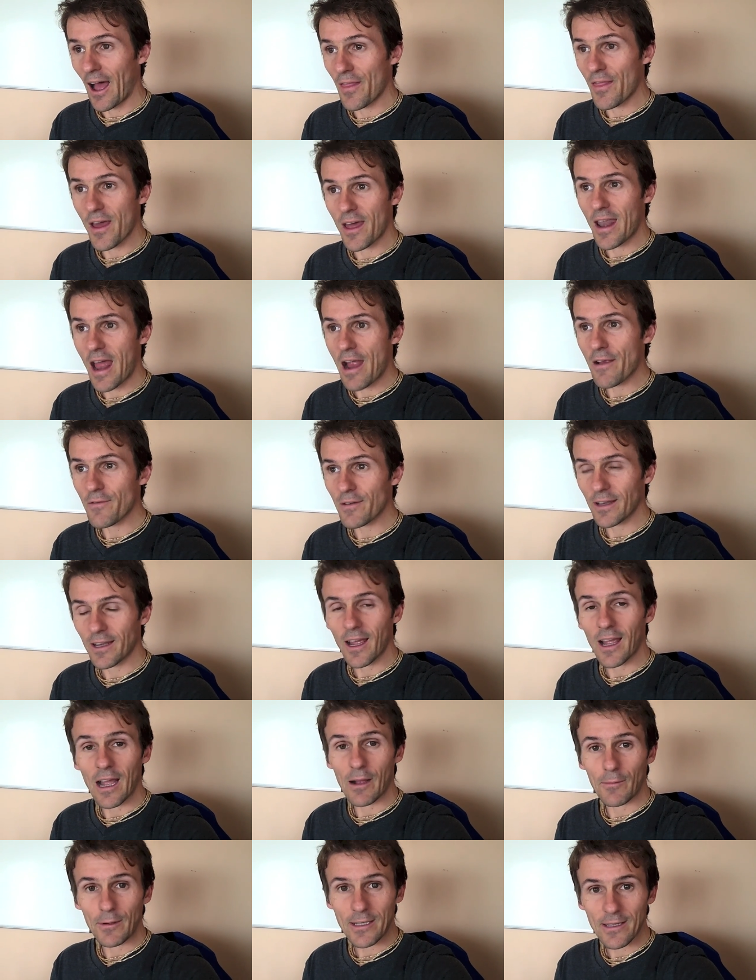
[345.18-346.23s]
And then every
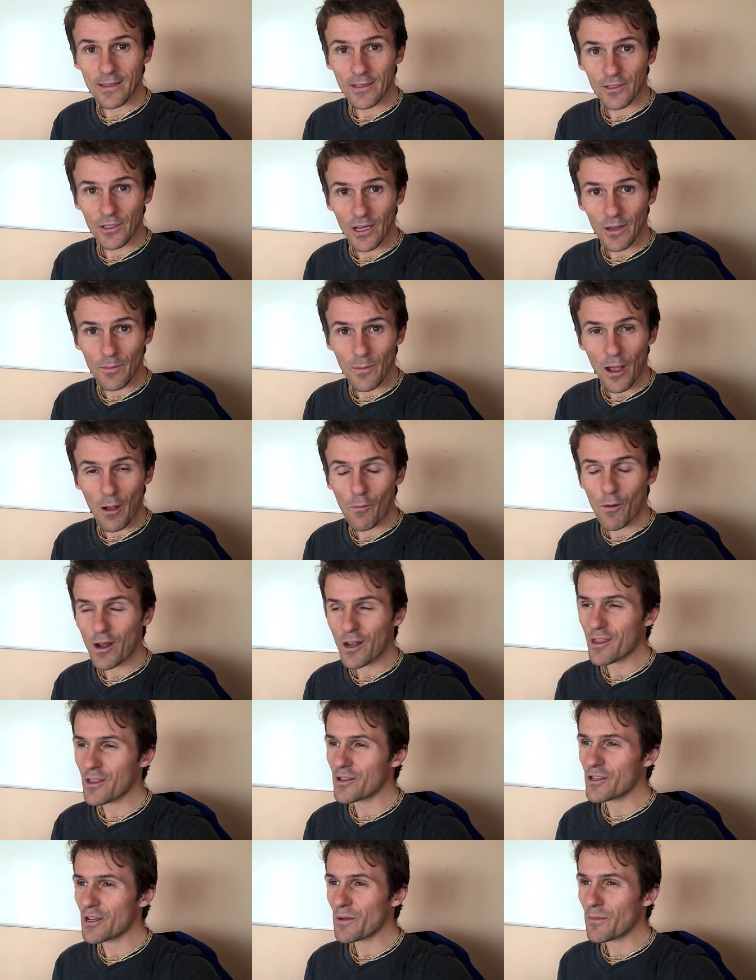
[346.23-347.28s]
night I went to the gym. I
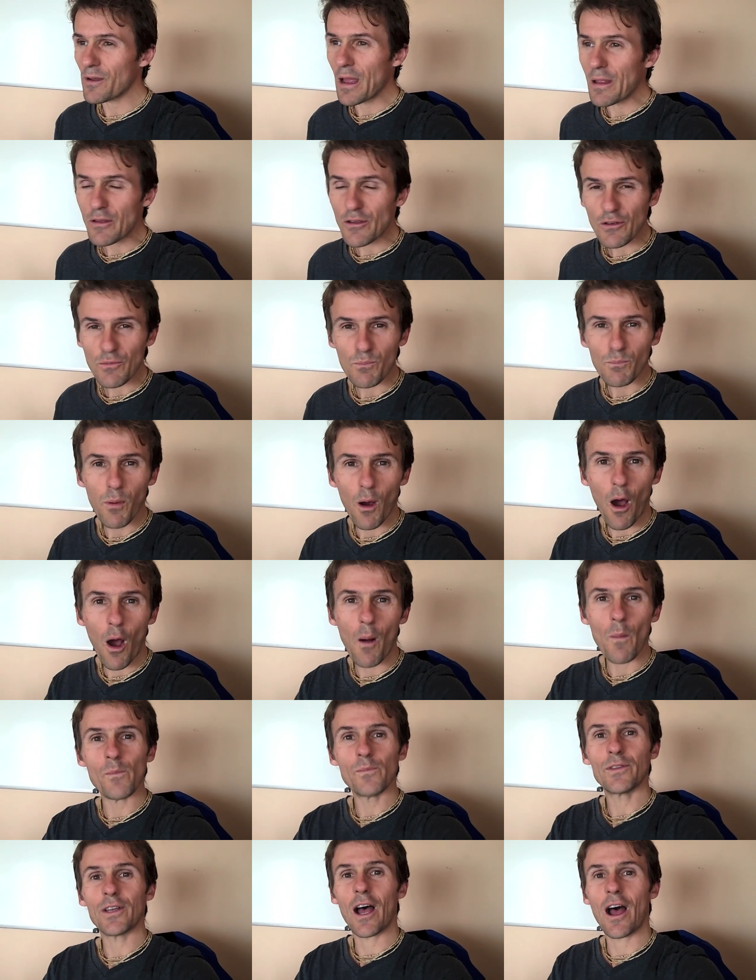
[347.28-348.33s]
went to the gym and I just
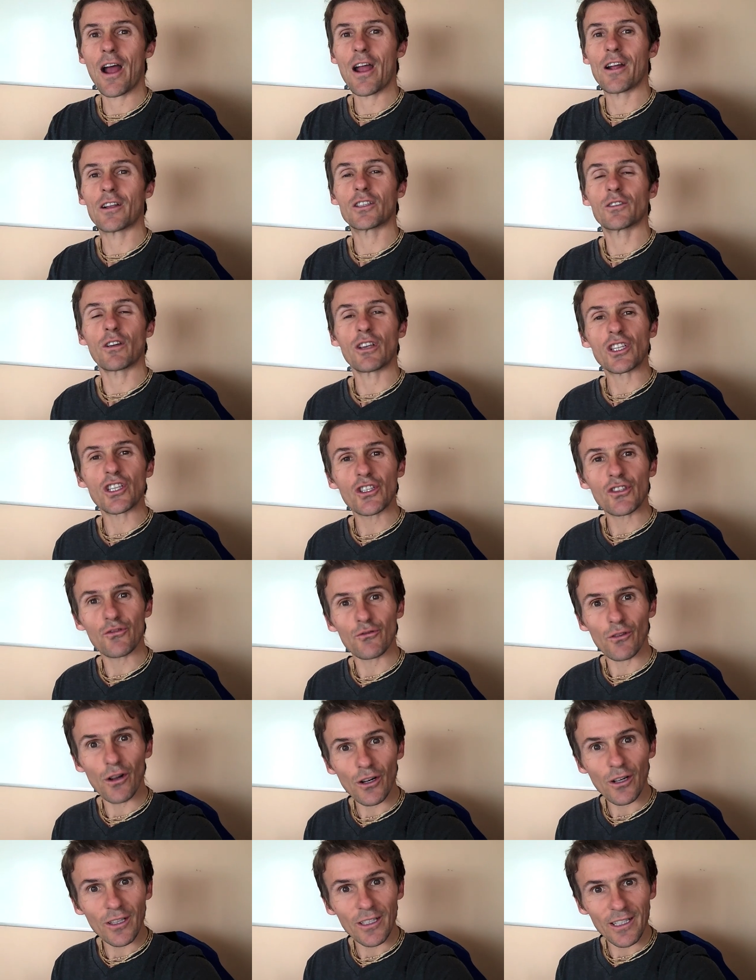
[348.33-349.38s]
pumped iron. So I
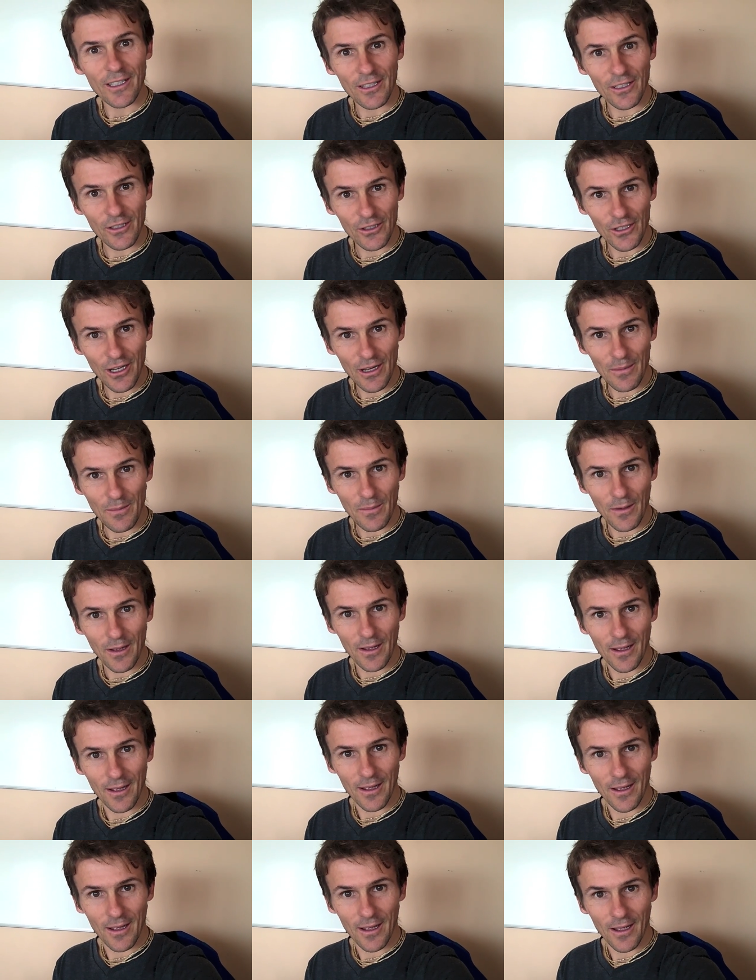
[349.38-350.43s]
struggled in the gym.
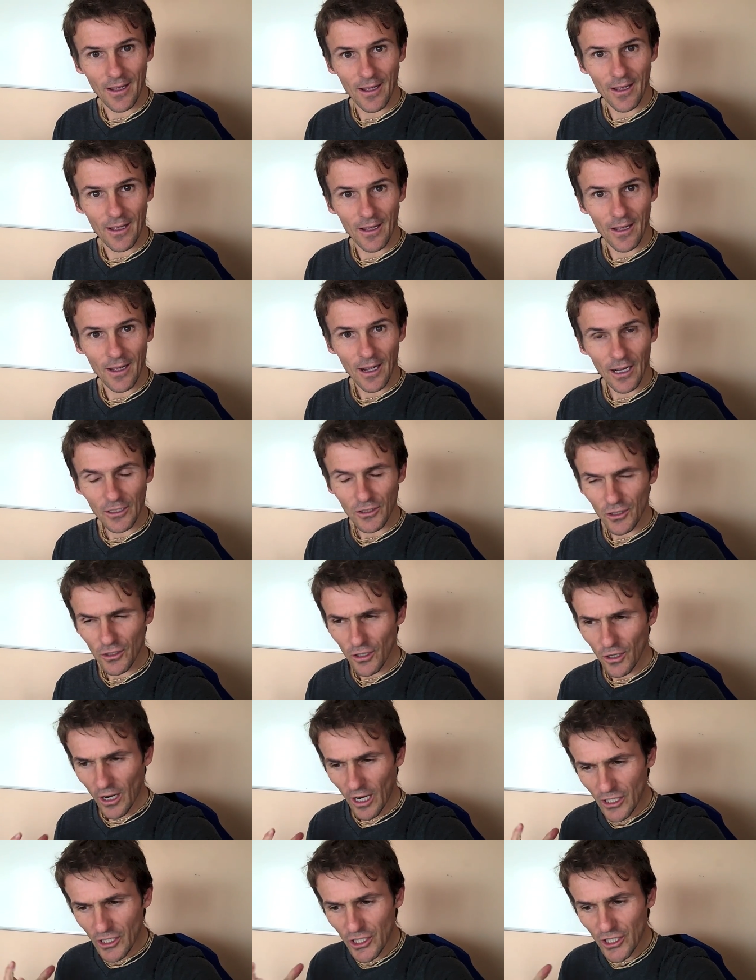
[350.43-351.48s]
I,
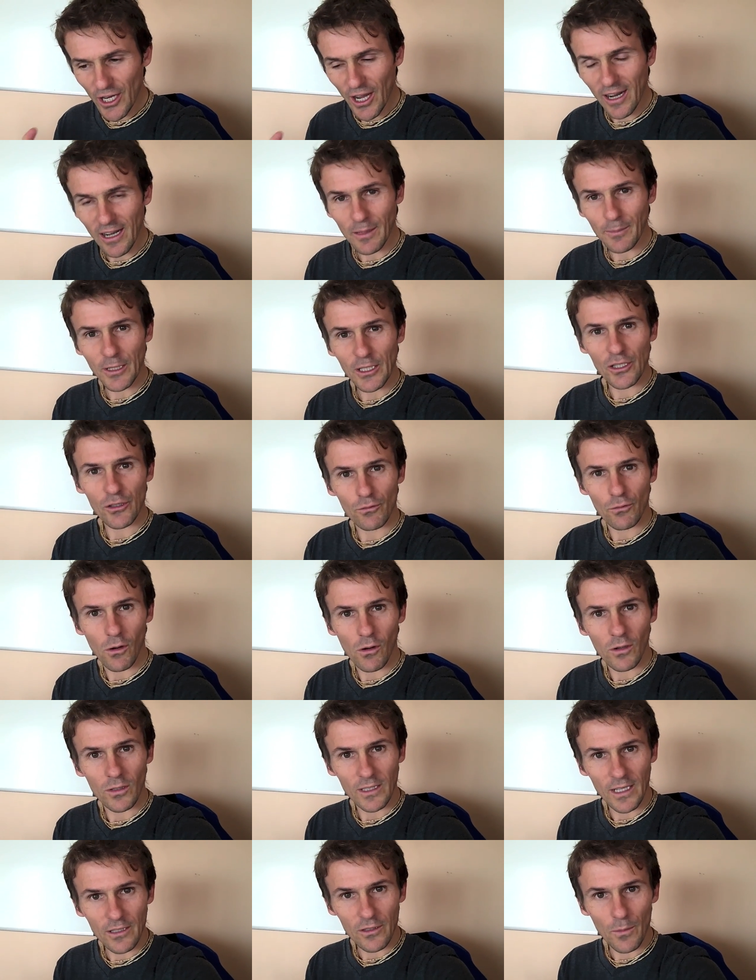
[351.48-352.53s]
I channeled my
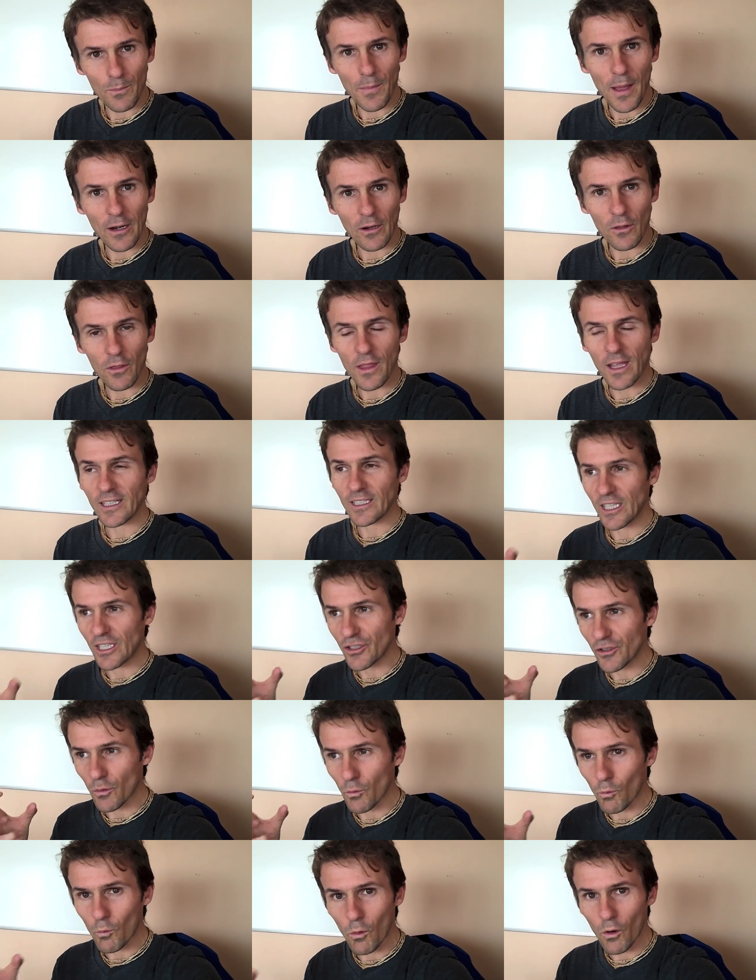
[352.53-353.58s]
struggles into better things,
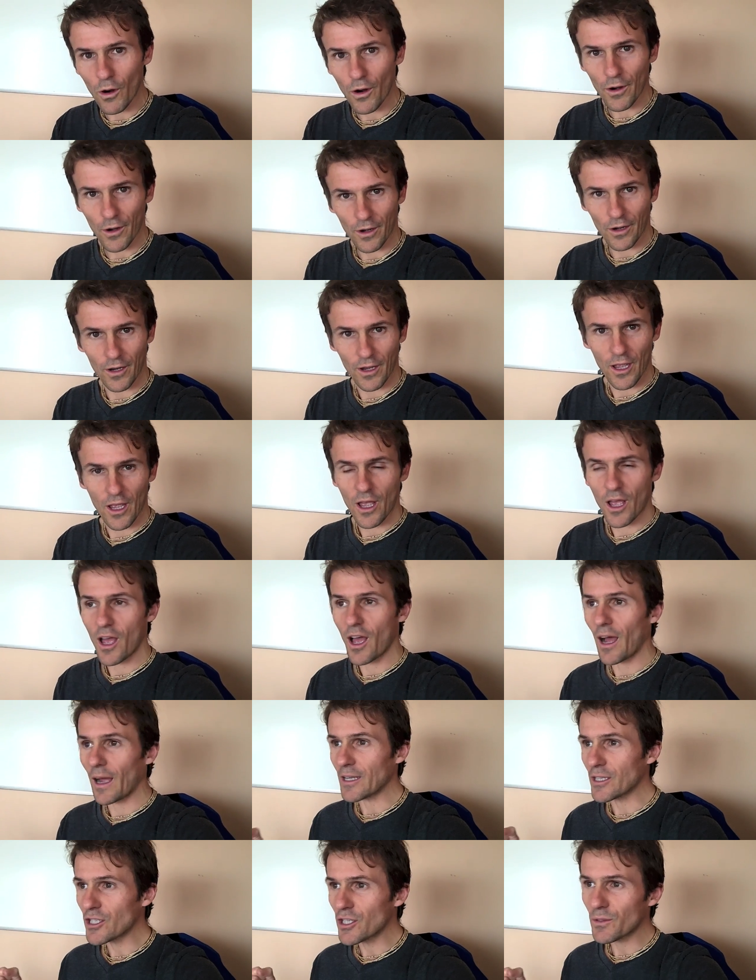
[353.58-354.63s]
into work.
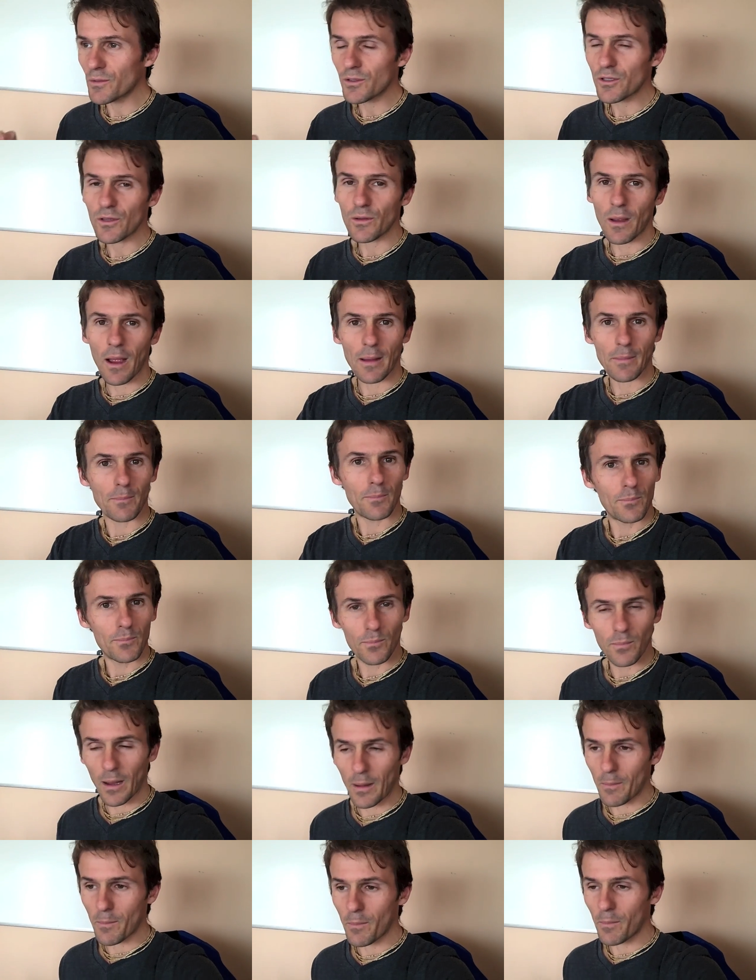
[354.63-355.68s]
I,
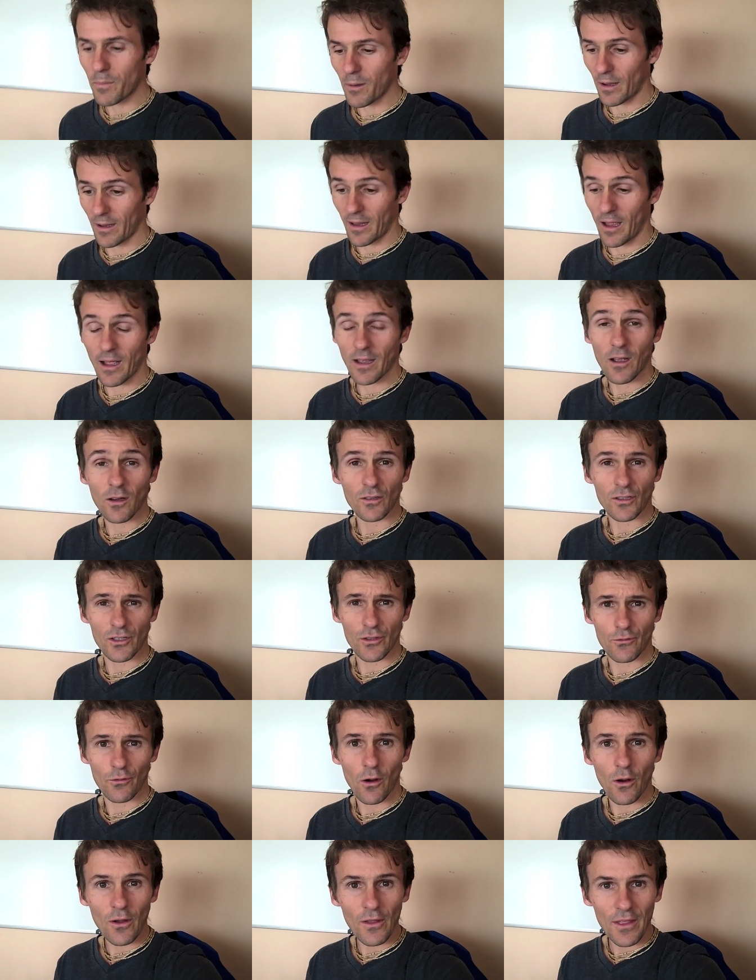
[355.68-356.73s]
I, I, I got
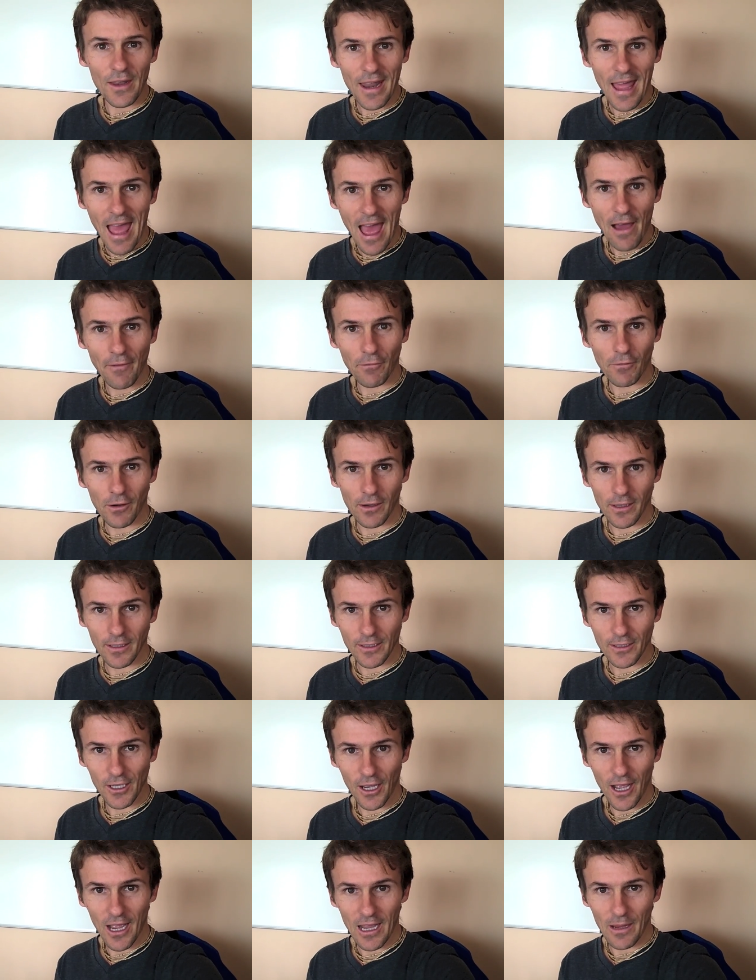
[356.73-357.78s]
stronger than ever at
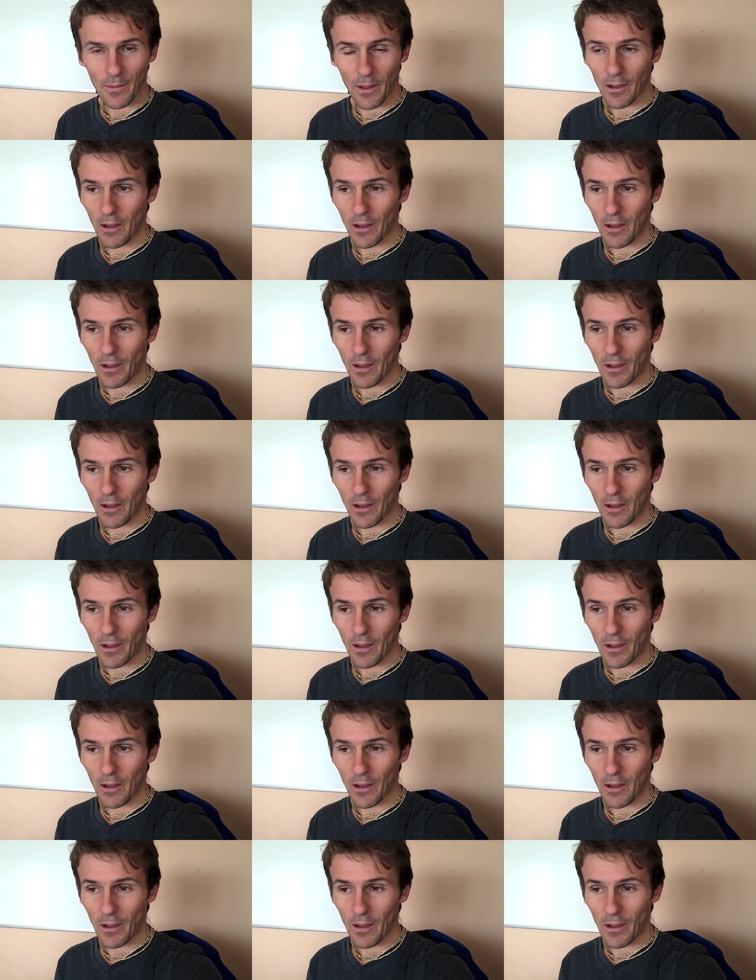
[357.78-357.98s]
the time.